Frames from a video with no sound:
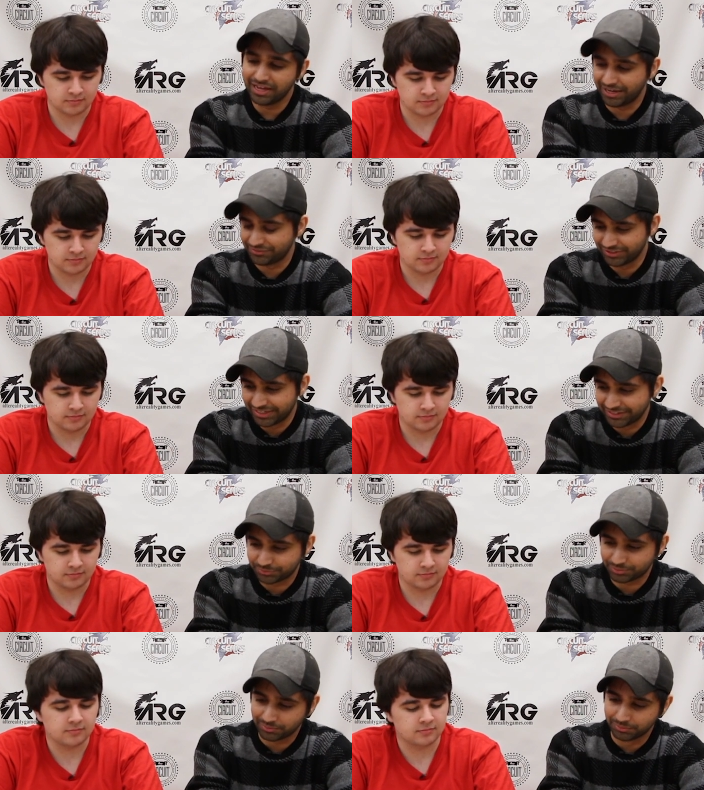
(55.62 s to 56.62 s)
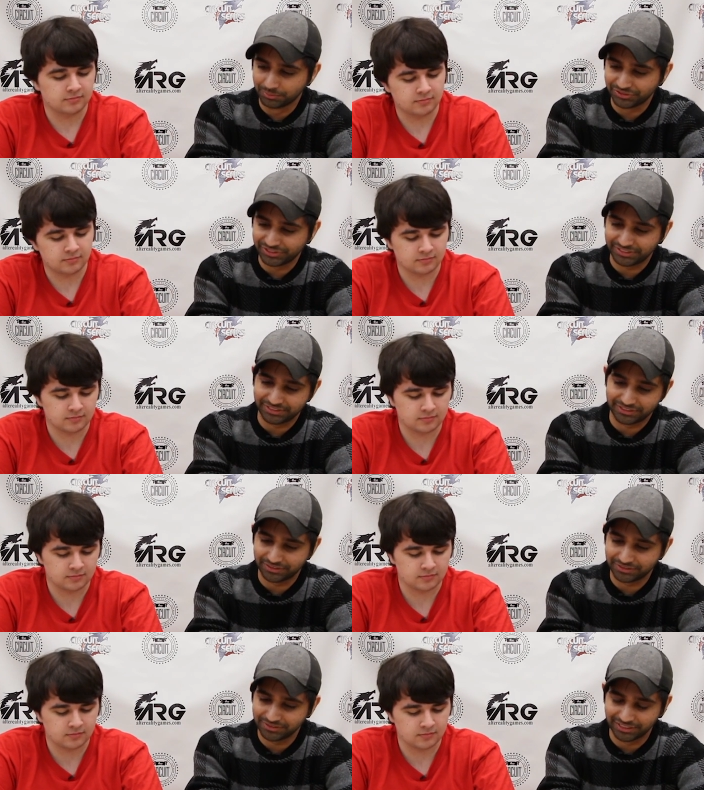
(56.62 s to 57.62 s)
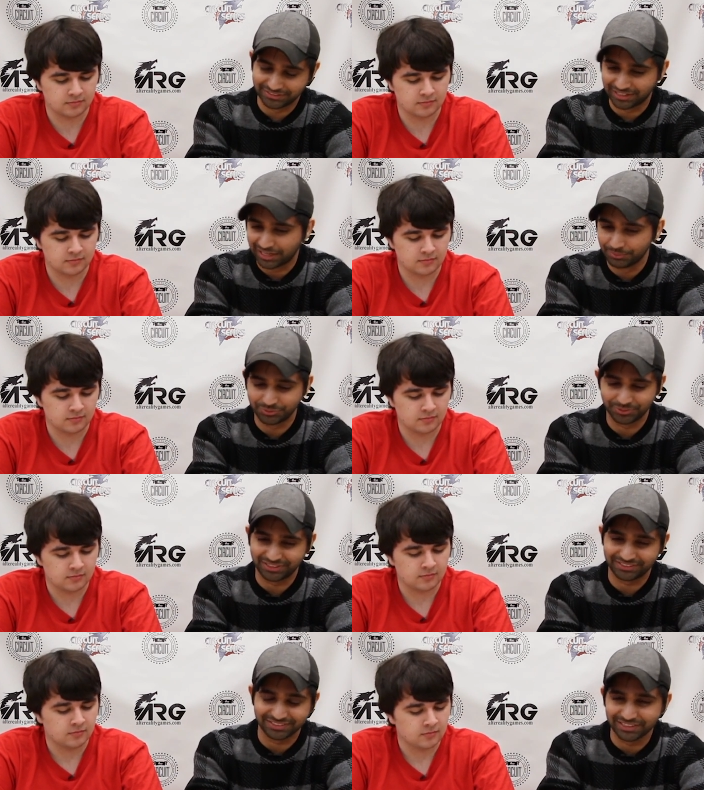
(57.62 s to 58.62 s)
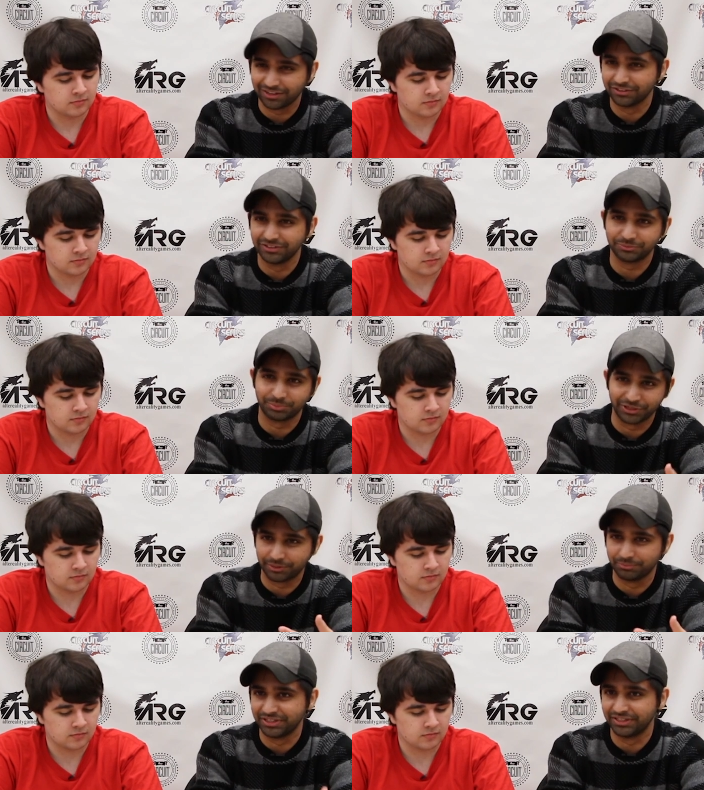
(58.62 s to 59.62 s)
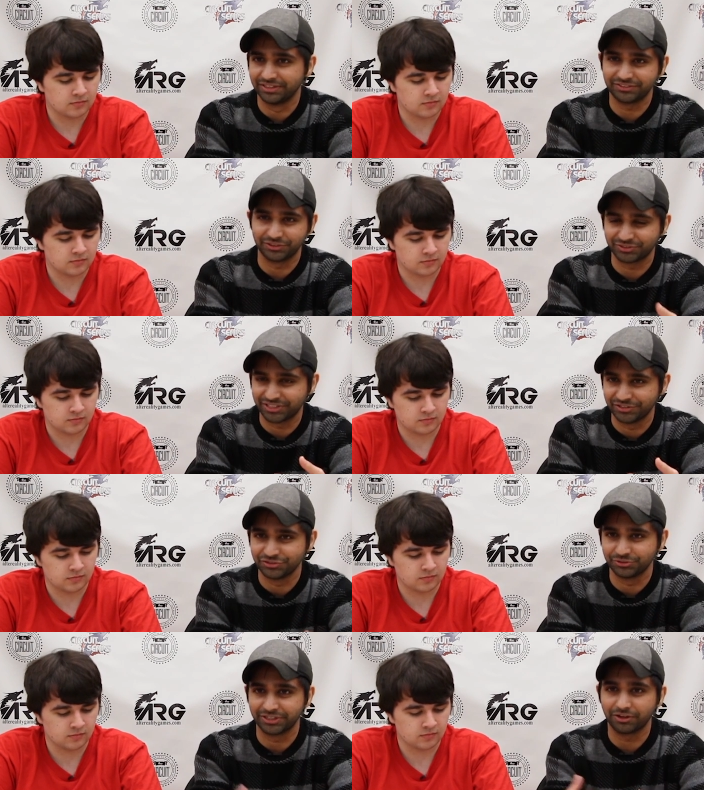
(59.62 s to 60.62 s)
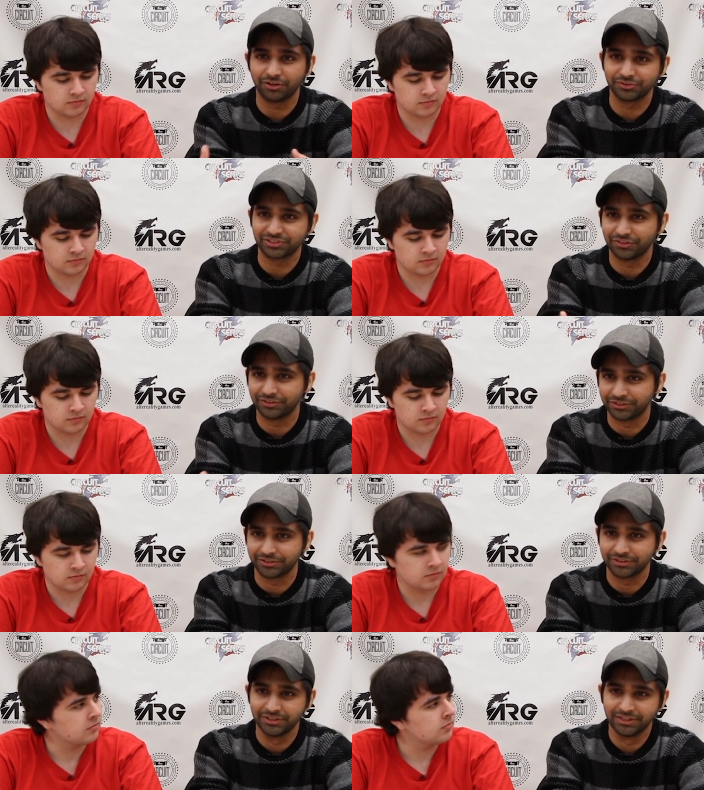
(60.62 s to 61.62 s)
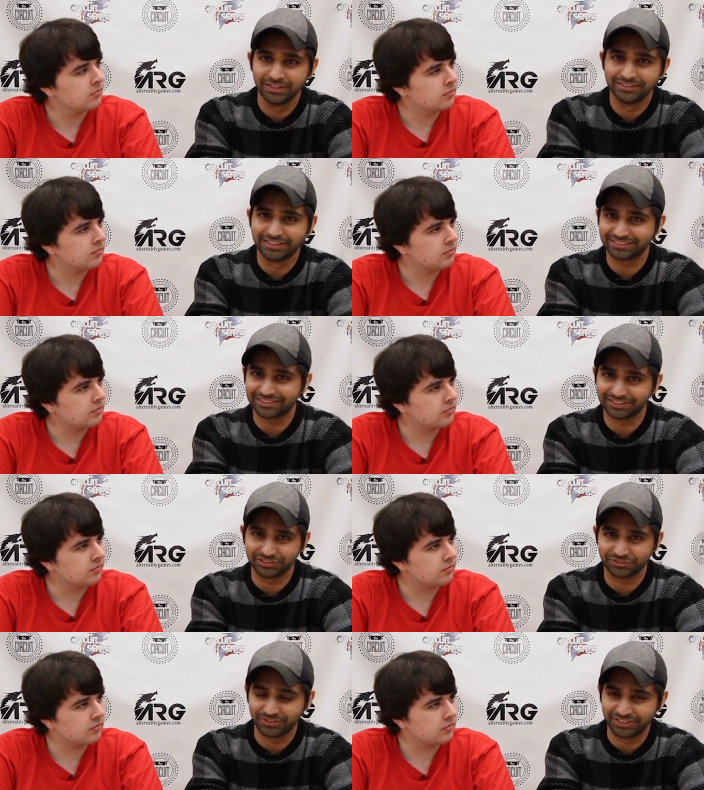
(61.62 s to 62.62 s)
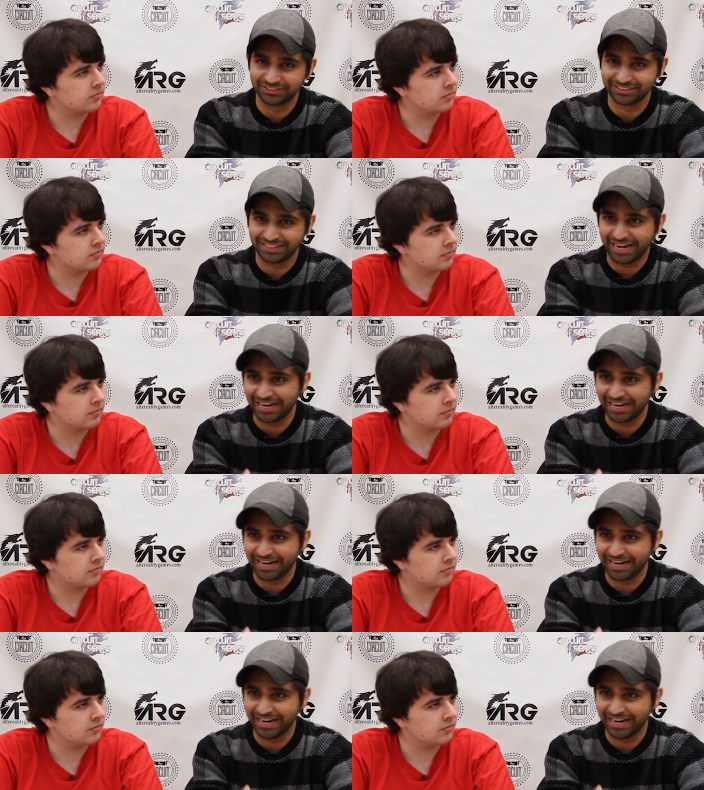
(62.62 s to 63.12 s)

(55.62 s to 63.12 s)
Speaker 1: after that it's probably uh, a tie between like Satellas, Burning Abyss, Yosendu, like all those other decks that can just fit into the